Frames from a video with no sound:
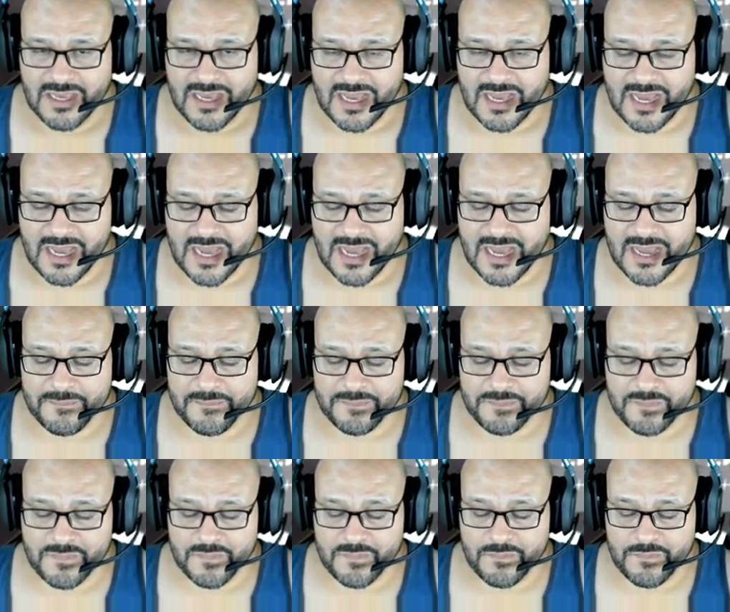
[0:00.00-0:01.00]
Um,
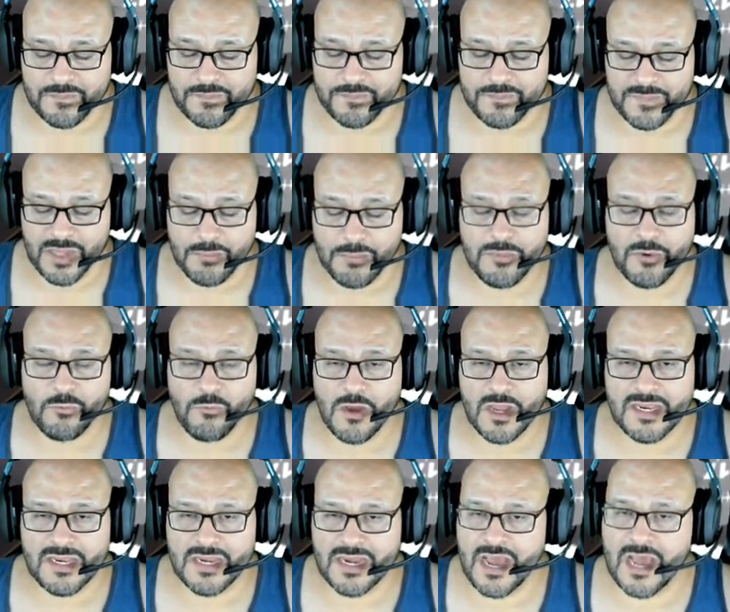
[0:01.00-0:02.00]
Number
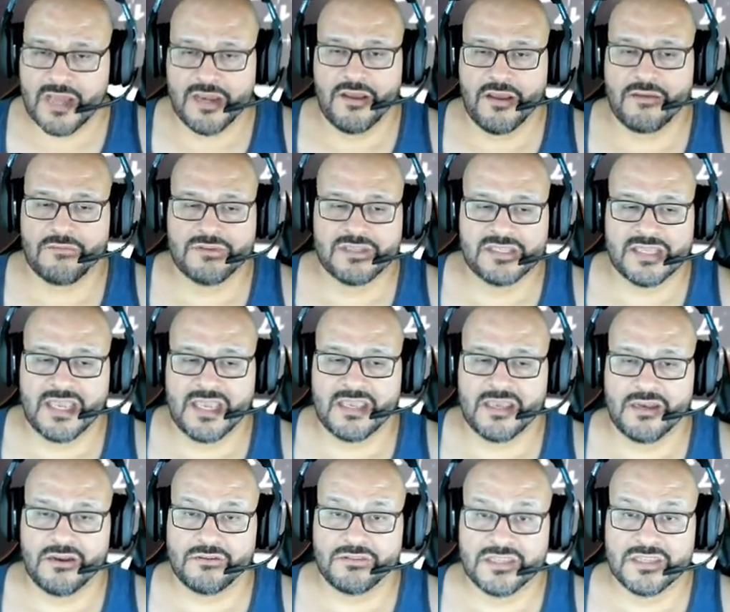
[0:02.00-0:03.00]
one in audio, I would say, you
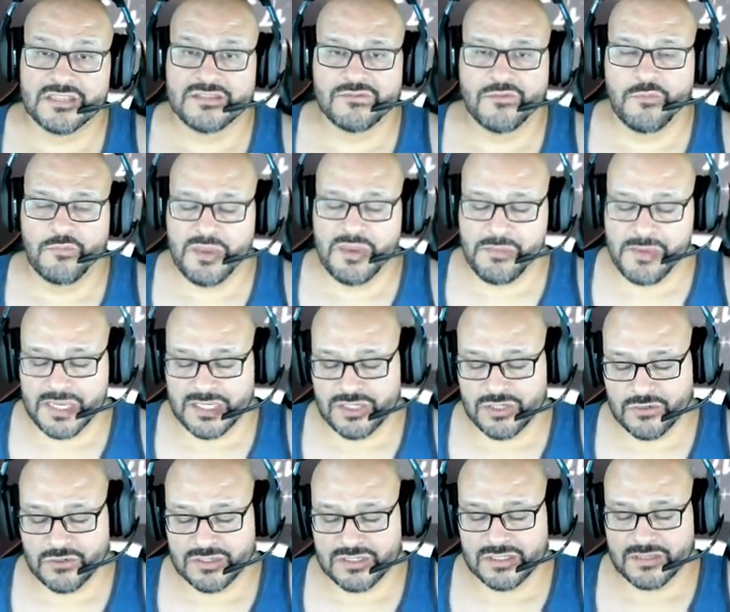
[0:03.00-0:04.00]
know, this would be my
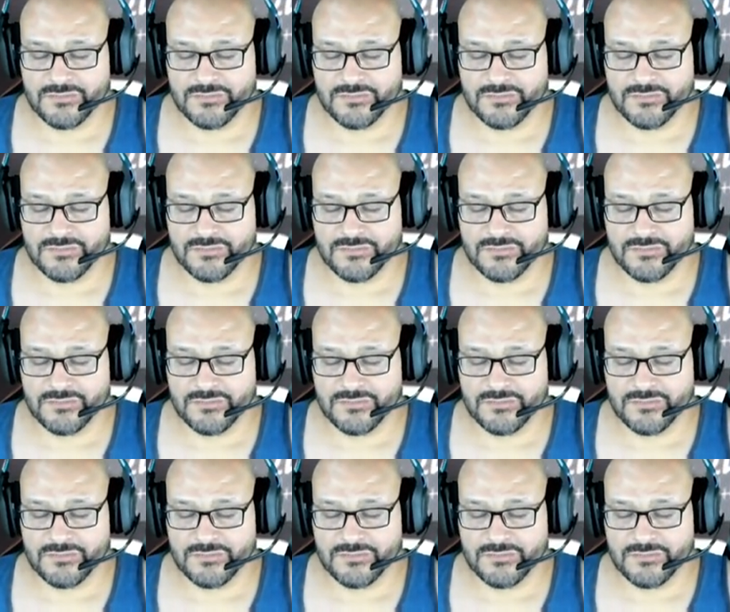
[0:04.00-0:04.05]
choice.